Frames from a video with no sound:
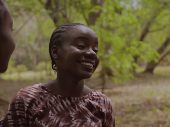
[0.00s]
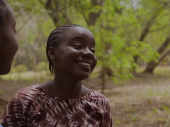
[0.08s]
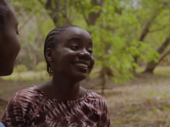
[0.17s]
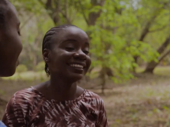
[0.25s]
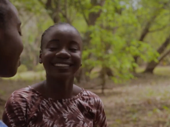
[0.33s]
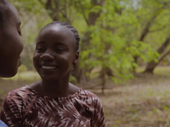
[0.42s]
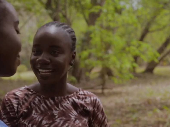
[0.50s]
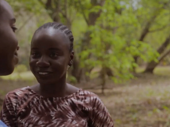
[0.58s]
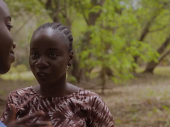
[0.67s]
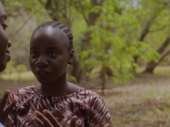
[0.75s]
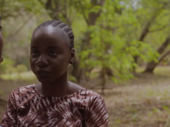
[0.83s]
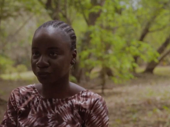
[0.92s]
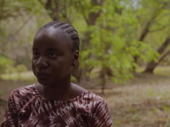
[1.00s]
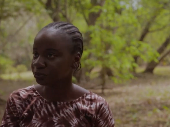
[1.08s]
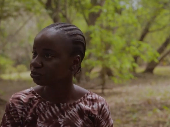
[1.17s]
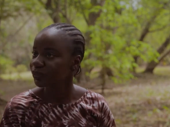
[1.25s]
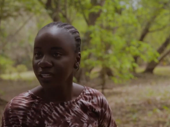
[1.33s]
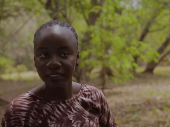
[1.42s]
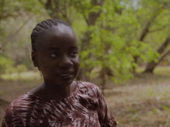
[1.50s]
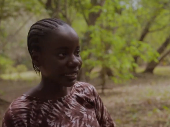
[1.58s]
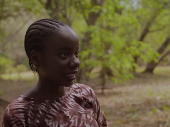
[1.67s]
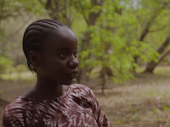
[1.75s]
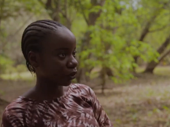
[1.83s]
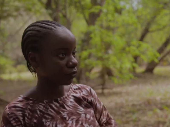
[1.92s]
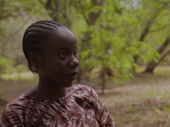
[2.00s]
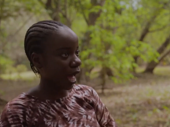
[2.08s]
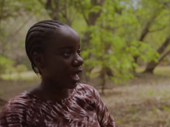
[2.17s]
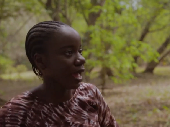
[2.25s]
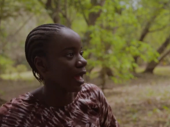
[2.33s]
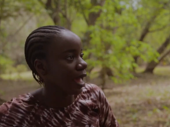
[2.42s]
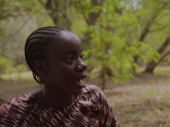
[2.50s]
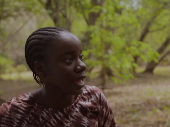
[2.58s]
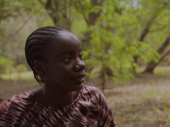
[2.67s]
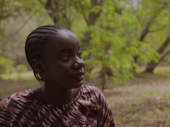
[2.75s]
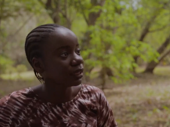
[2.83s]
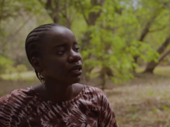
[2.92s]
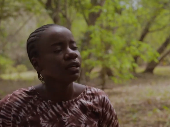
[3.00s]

Sidi, just of. Just of, hey,